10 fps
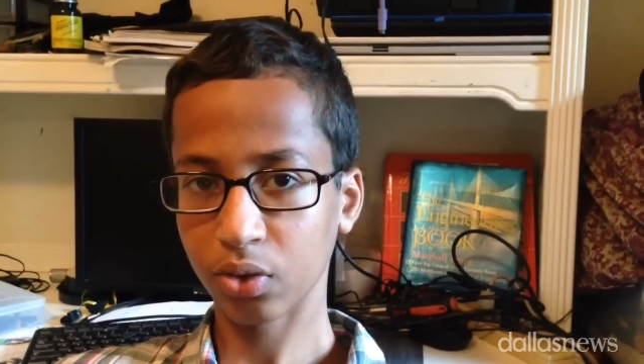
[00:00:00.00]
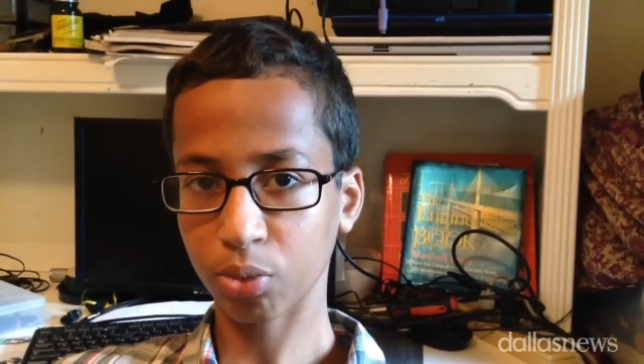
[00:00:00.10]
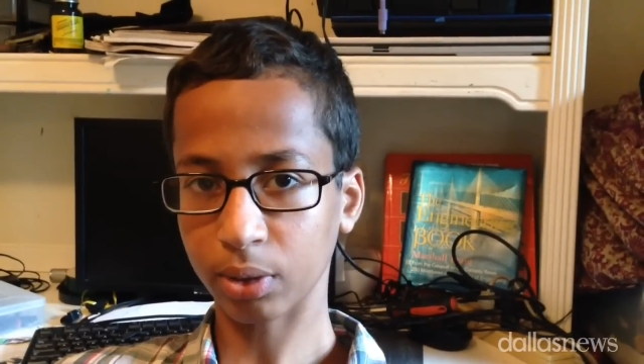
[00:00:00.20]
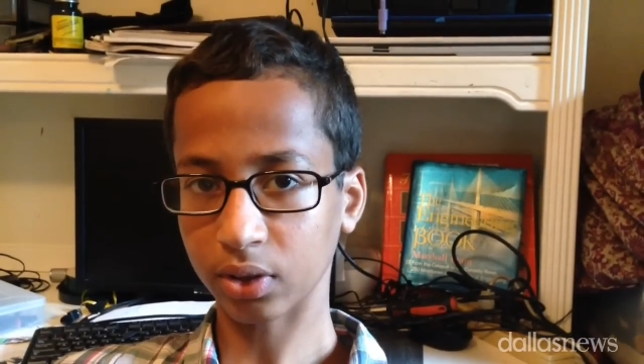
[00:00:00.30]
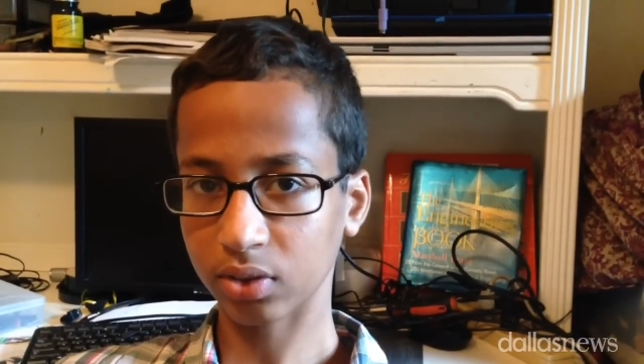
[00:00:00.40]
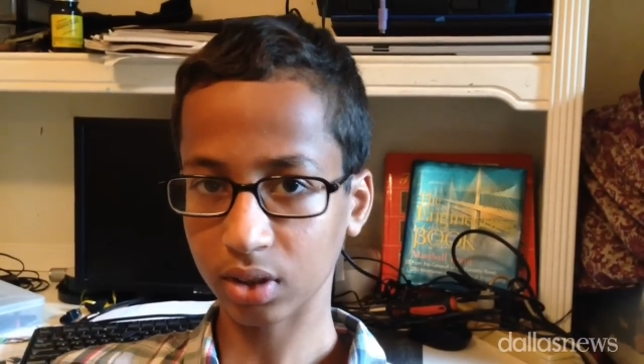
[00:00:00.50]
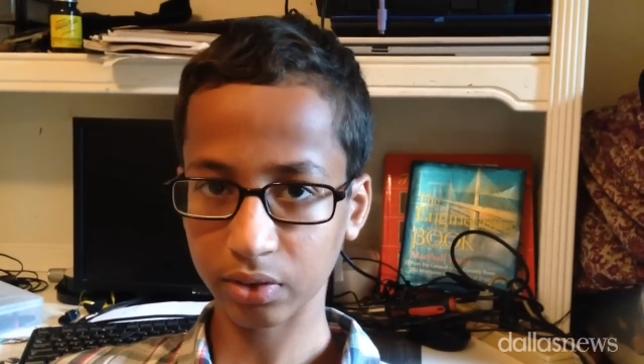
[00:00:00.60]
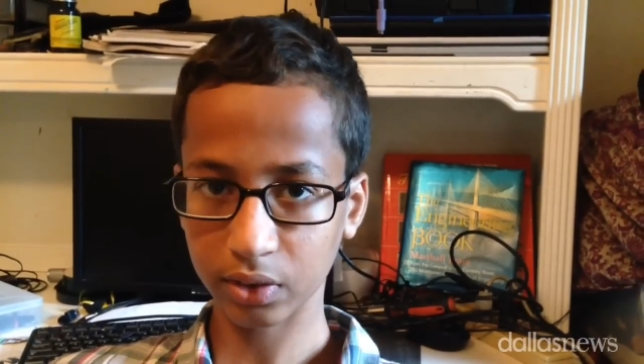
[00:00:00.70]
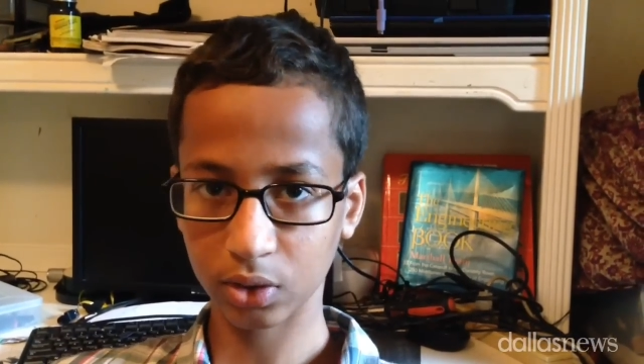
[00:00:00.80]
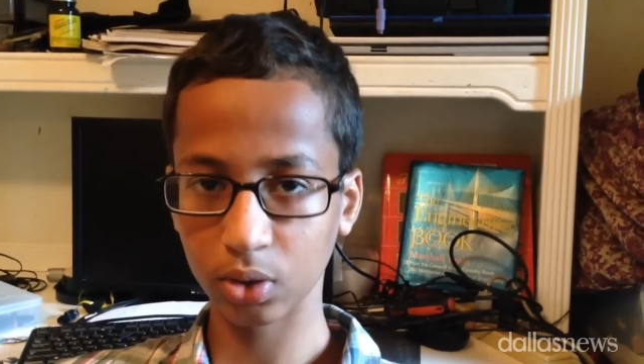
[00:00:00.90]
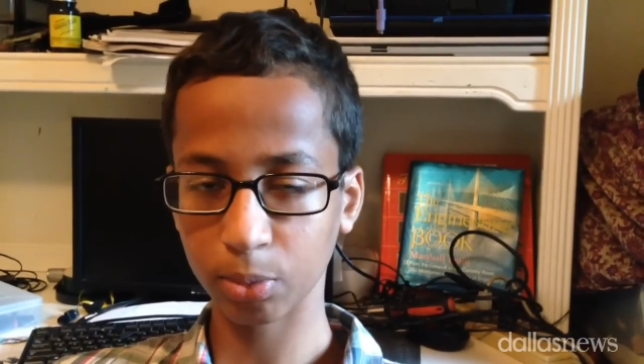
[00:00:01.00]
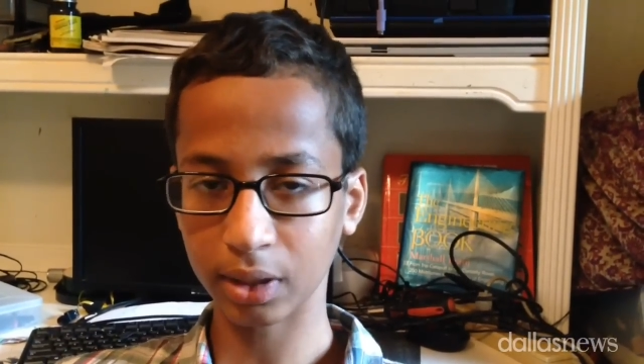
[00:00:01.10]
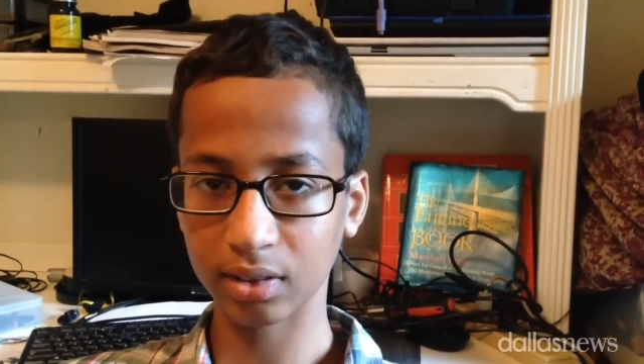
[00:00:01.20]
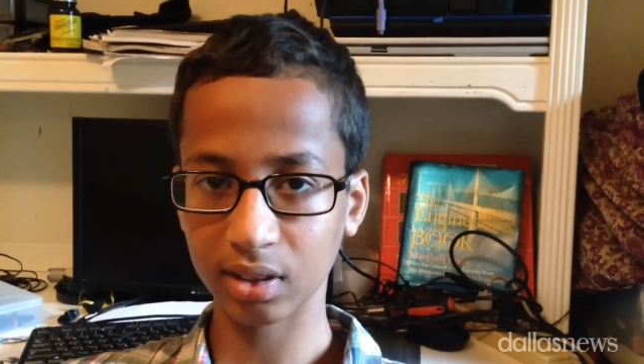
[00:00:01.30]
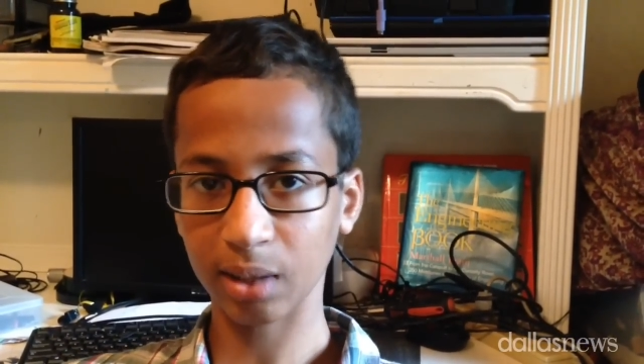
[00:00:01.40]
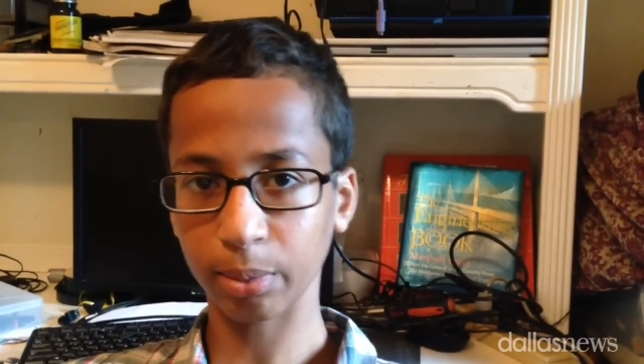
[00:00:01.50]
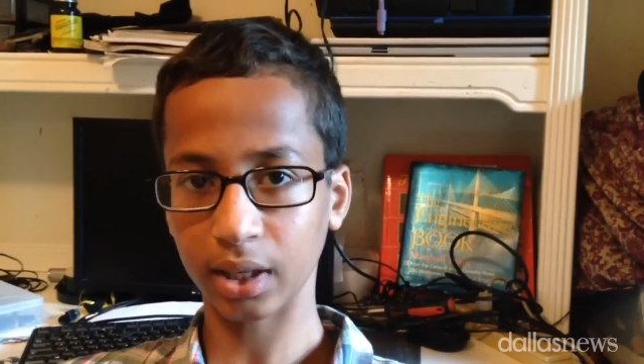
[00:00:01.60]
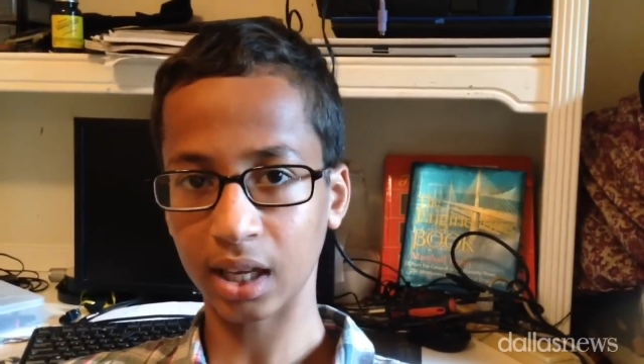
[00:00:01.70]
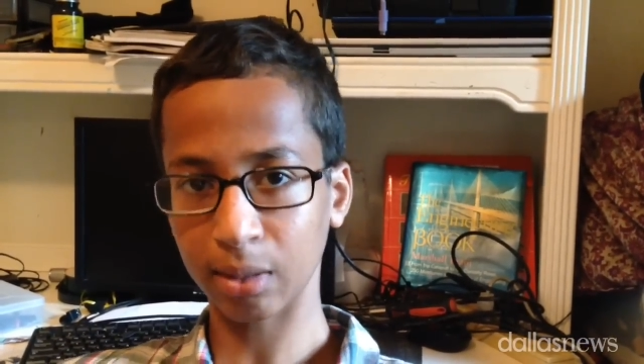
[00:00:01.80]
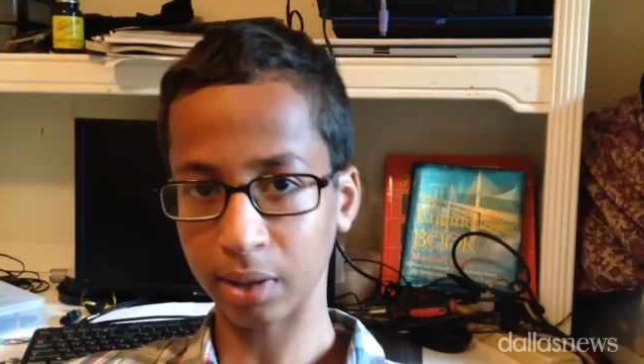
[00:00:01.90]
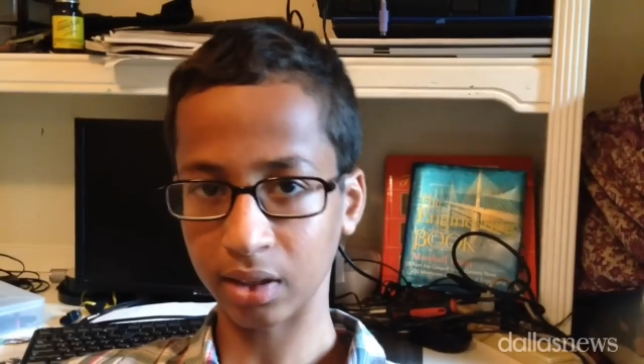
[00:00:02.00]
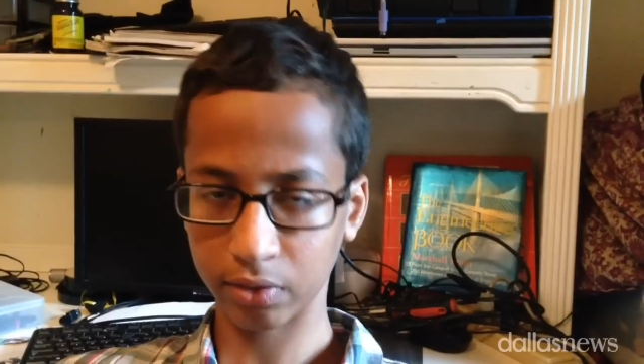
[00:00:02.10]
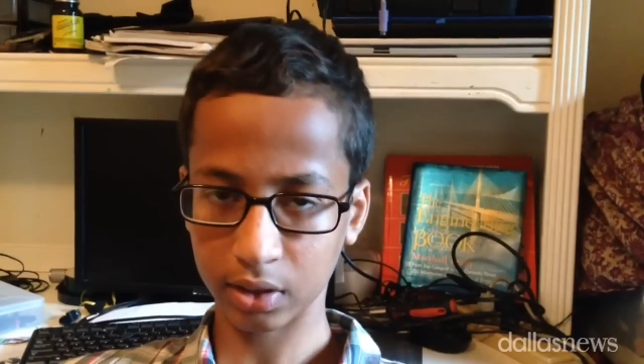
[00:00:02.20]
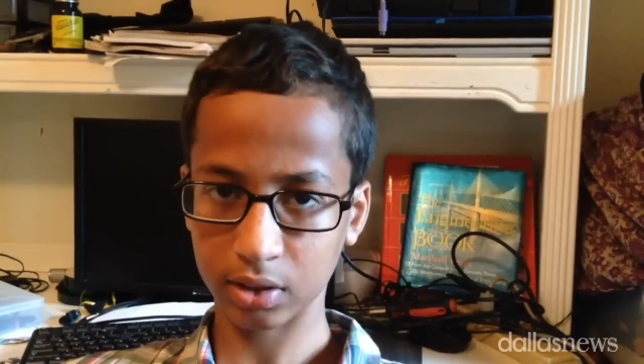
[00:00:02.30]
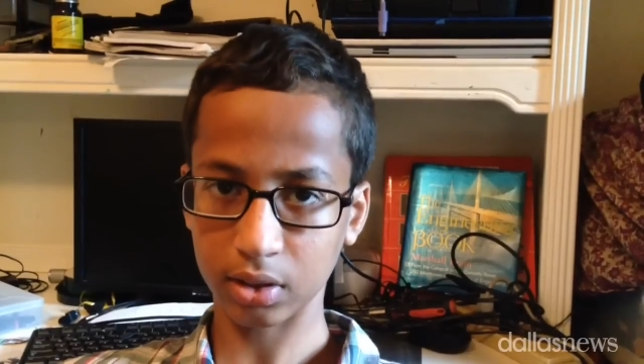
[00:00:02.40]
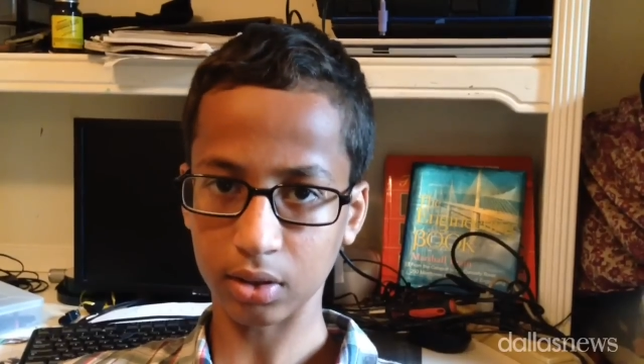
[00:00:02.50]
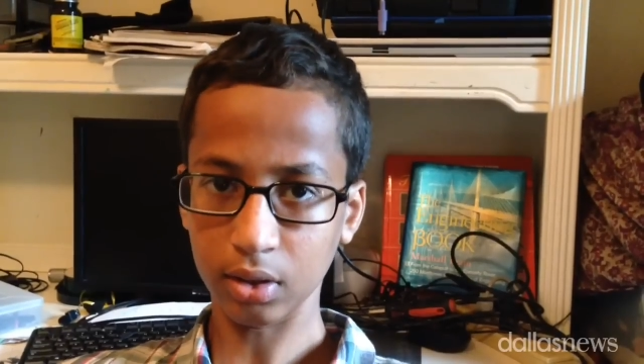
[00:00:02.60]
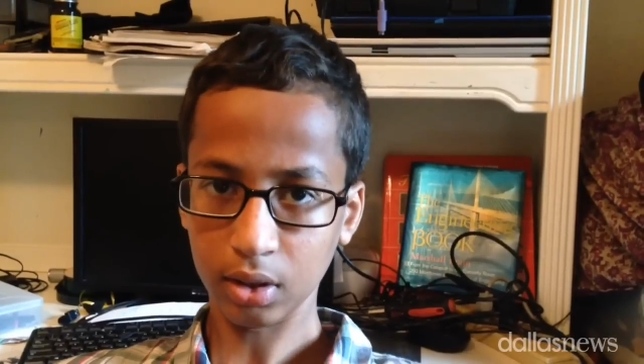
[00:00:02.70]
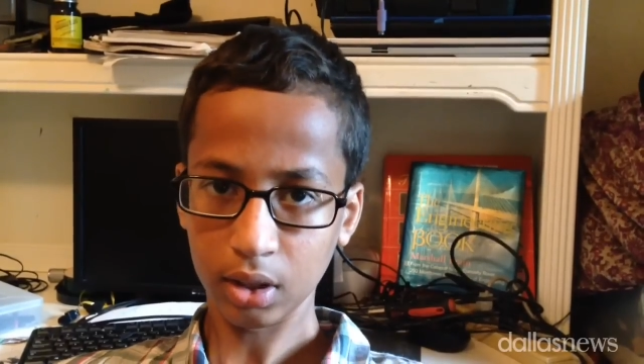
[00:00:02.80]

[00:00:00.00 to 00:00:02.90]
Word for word: through my stuff and took my tablet and my invention.